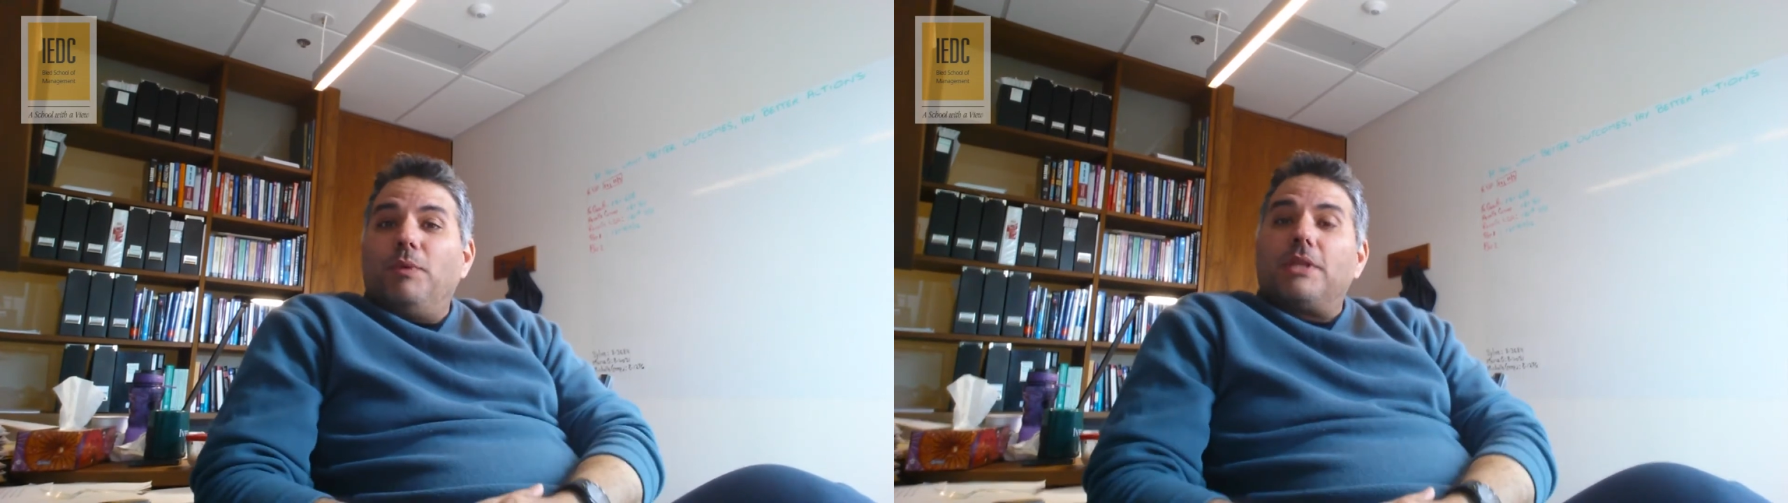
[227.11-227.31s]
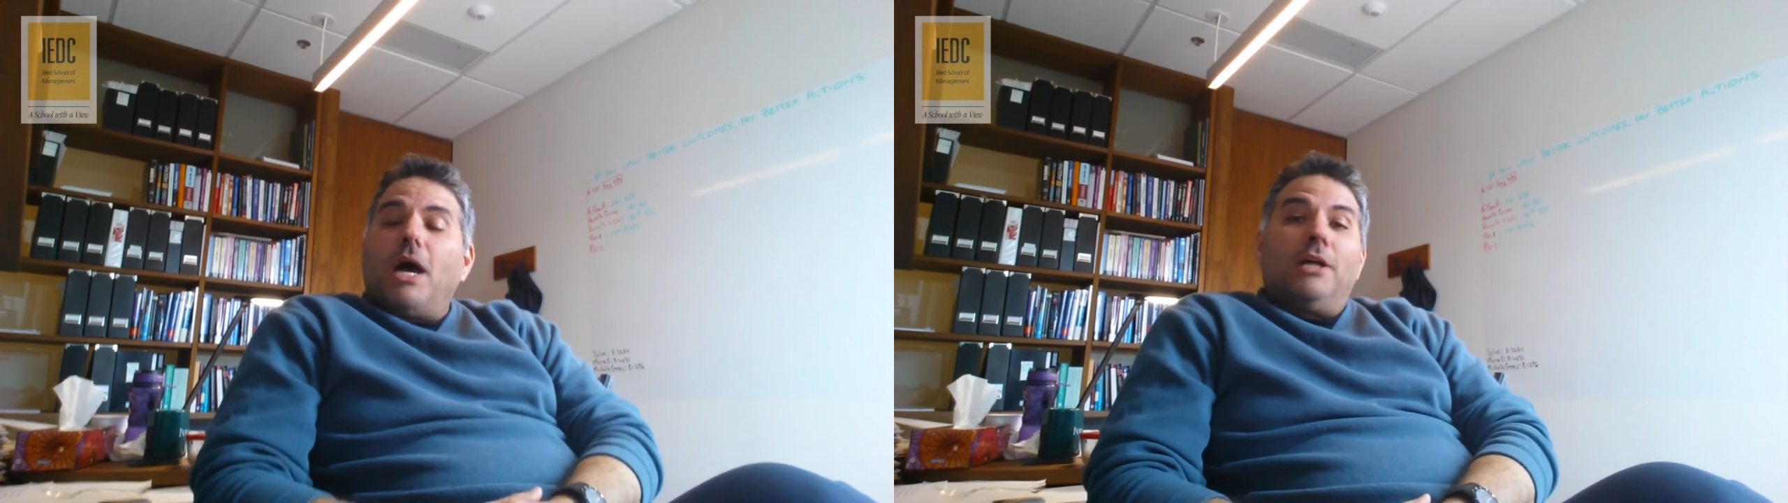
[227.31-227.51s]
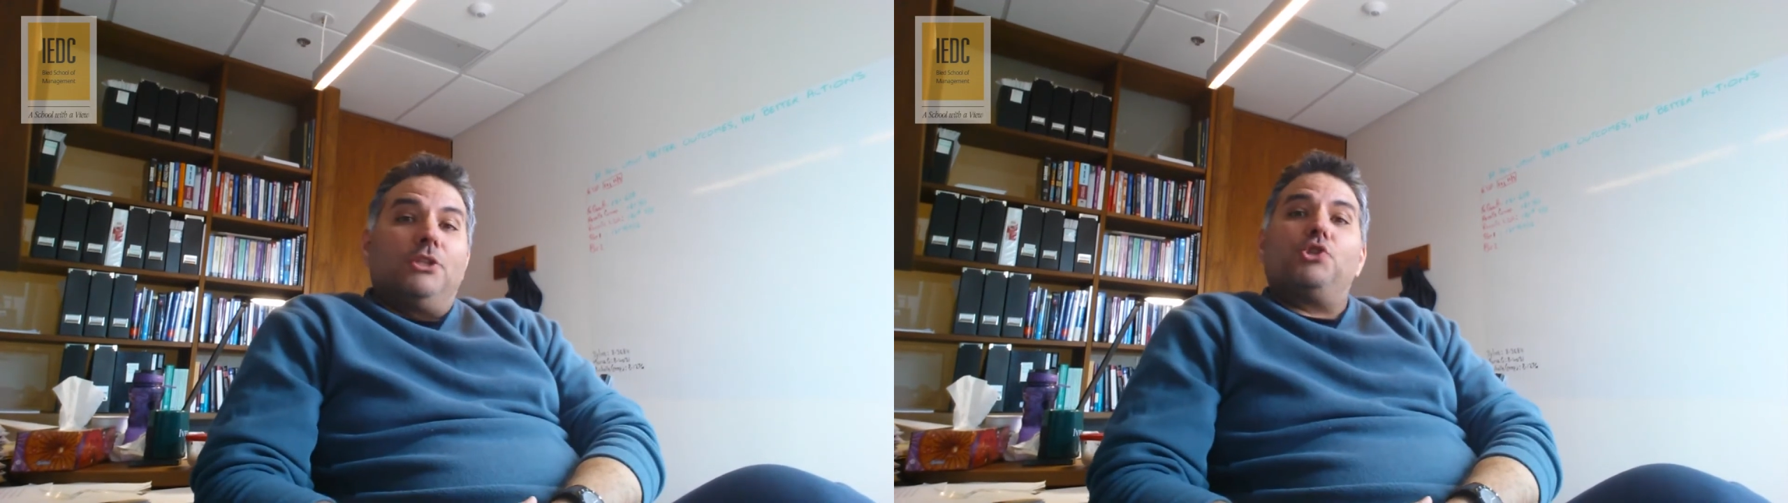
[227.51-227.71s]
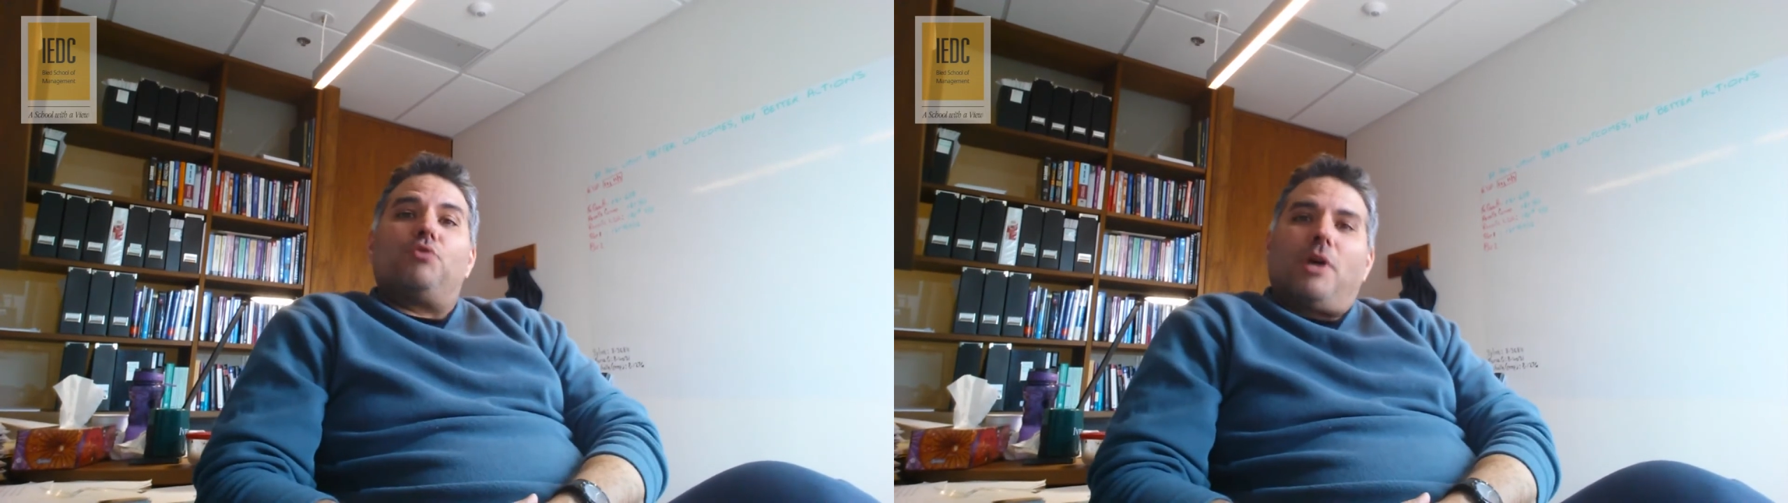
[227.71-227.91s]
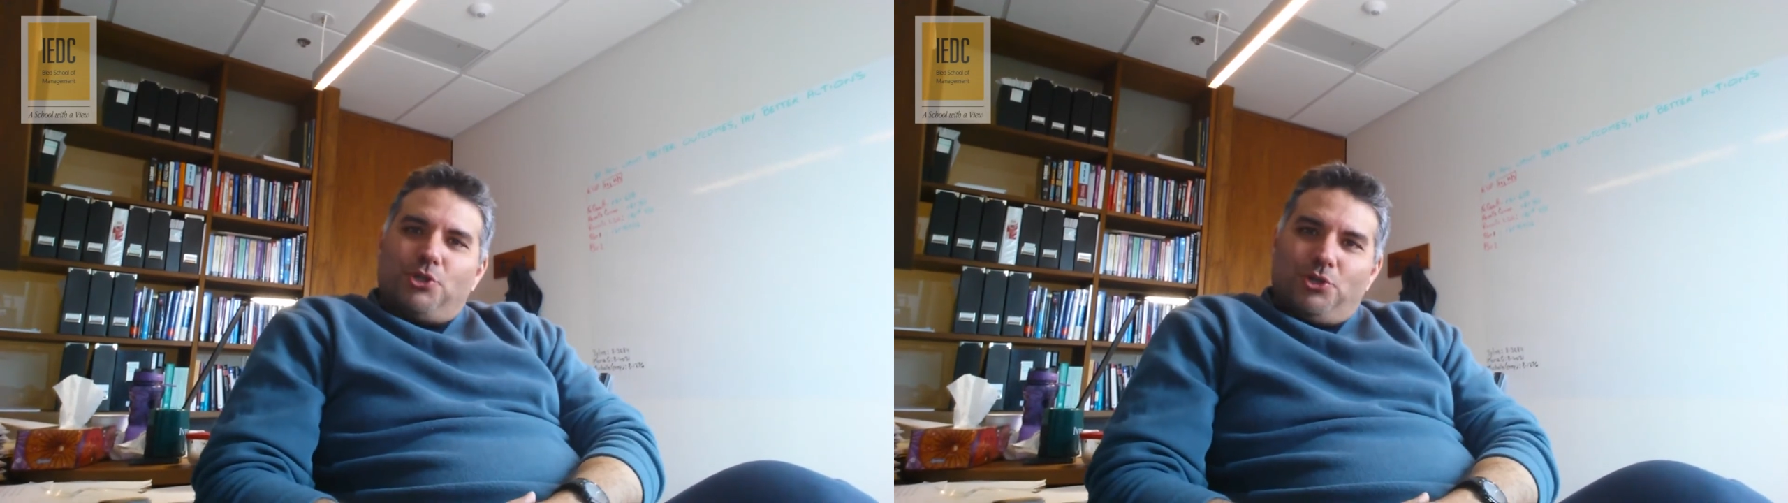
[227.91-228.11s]
with
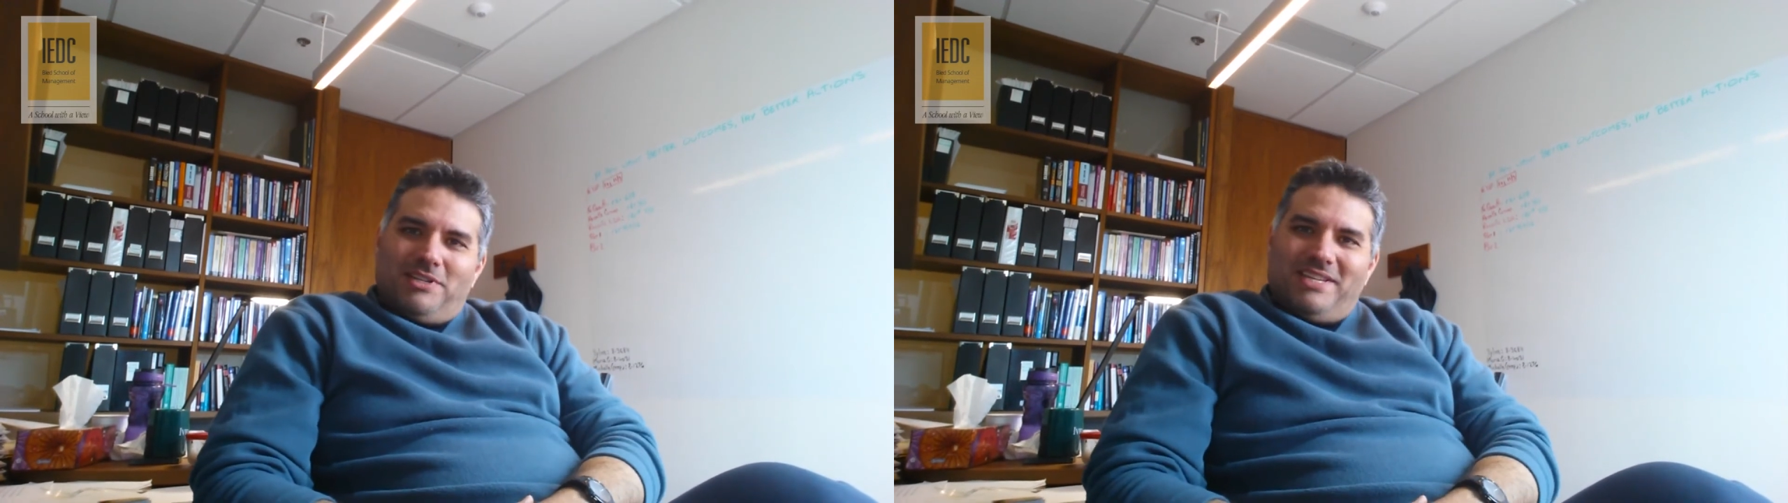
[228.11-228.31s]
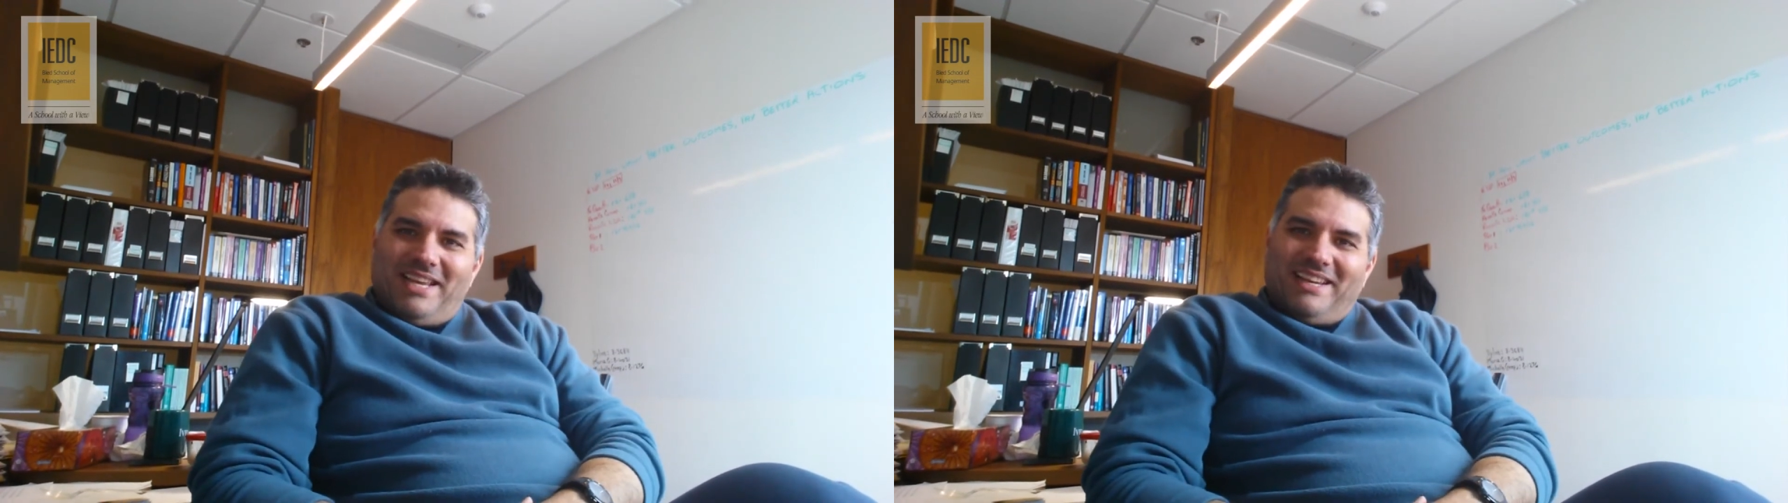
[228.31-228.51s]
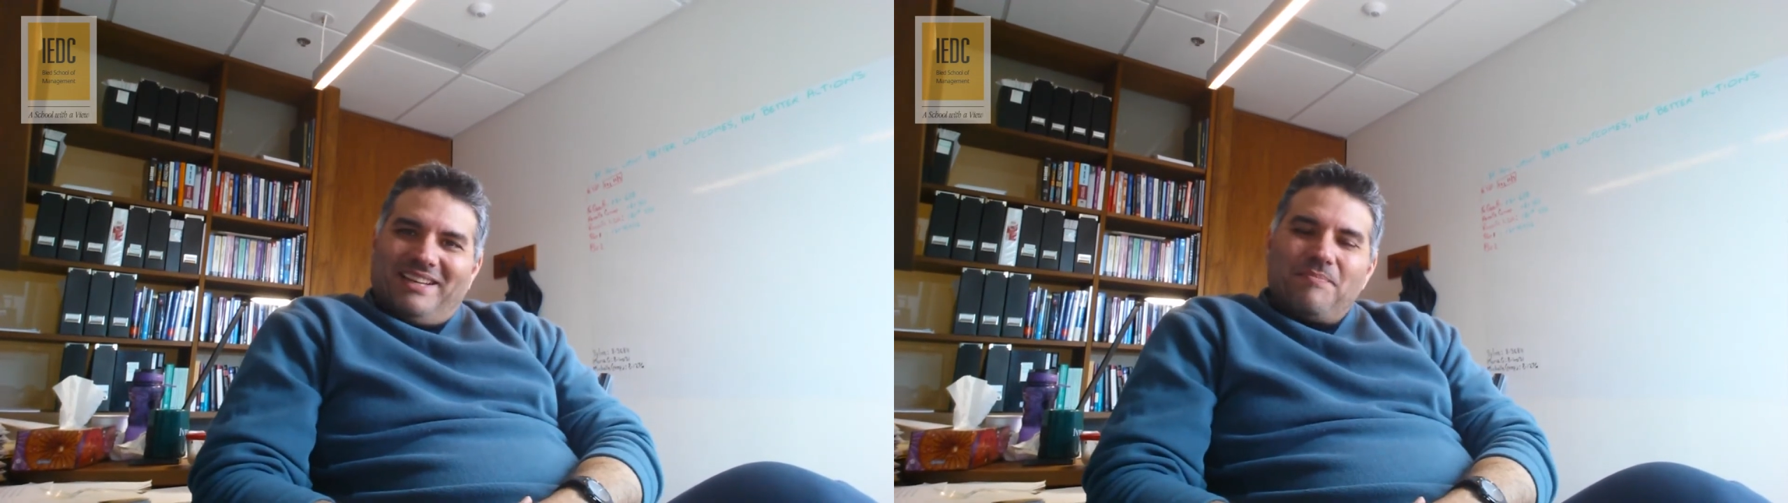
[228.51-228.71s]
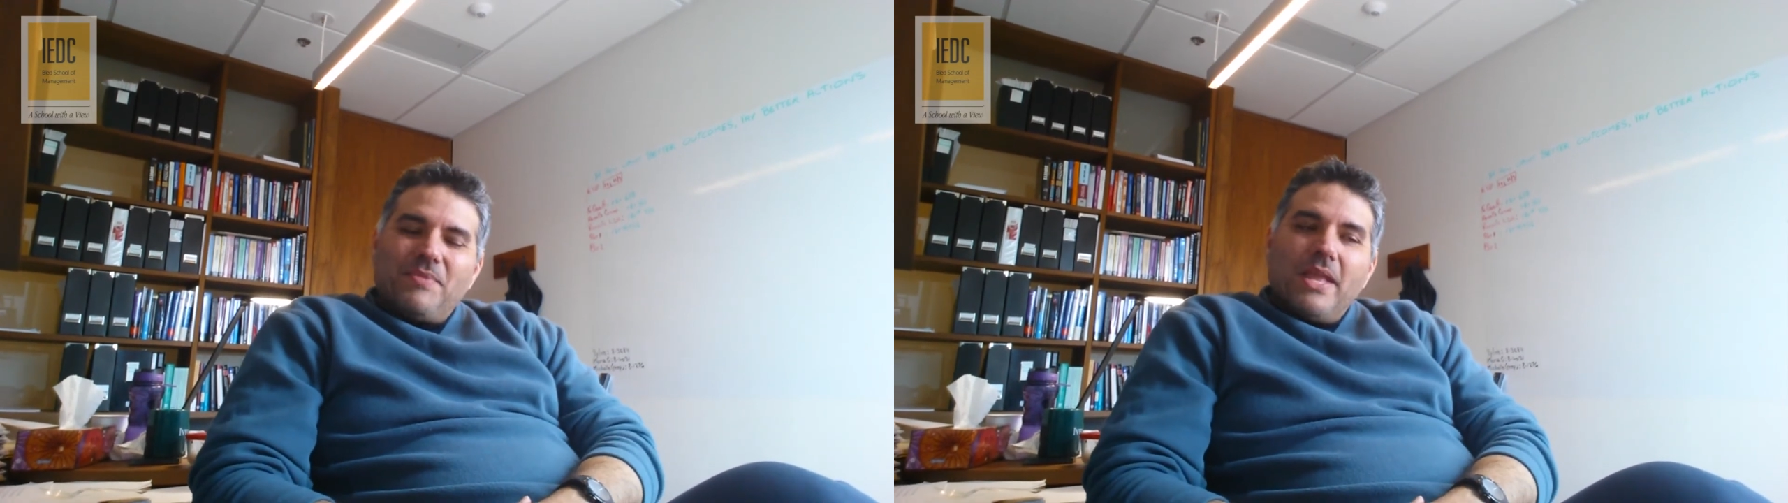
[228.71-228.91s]
unstructured data.